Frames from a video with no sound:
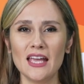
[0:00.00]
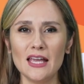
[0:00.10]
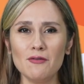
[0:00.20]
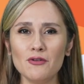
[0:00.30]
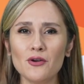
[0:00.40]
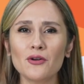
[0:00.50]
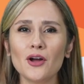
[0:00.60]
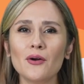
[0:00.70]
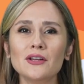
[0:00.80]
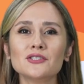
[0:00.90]
If you're
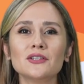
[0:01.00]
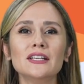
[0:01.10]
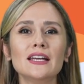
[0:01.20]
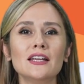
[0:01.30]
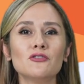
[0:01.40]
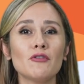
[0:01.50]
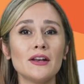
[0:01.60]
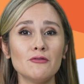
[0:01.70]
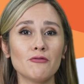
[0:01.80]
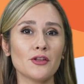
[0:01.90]
currently getting
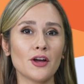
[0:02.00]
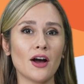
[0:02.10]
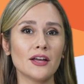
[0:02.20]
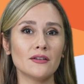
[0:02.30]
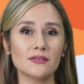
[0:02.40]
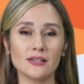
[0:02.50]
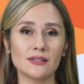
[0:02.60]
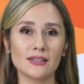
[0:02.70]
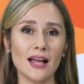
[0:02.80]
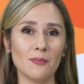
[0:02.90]
ready for the IELTS
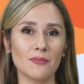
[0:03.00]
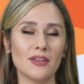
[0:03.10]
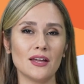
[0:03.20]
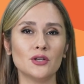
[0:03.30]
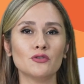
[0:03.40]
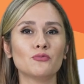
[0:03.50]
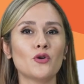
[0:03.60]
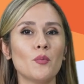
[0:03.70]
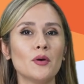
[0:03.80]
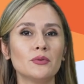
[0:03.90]
exam, then you've
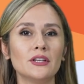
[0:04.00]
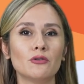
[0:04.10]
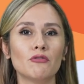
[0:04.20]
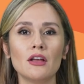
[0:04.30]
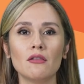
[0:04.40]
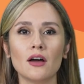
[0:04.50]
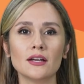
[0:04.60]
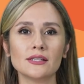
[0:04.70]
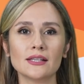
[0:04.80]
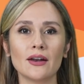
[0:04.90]
probably
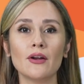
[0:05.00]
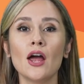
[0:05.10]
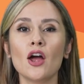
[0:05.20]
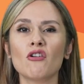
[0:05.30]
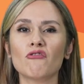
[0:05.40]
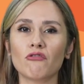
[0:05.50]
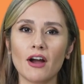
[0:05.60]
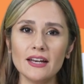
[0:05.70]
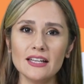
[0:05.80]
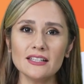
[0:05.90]
realized that
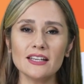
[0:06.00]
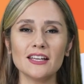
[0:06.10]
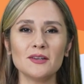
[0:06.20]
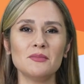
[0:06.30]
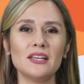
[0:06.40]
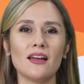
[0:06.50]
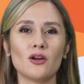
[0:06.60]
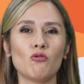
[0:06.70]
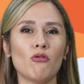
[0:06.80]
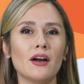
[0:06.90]
writing can be a
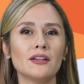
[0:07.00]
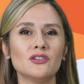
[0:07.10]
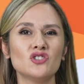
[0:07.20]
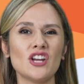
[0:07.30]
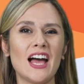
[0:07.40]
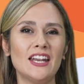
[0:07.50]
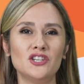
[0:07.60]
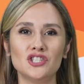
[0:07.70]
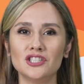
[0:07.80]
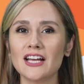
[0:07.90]
quite
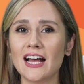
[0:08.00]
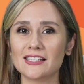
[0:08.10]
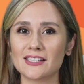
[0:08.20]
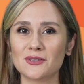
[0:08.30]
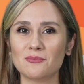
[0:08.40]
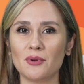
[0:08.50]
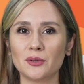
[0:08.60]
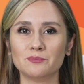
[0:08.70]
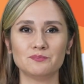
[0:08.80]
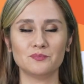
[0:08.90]
challenging task.
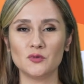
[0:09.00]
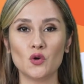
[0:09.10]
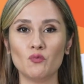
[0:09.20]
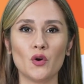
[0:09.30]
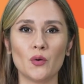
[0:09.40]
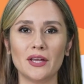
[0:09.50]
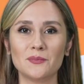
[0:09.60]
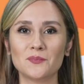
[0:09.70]
But don't worry.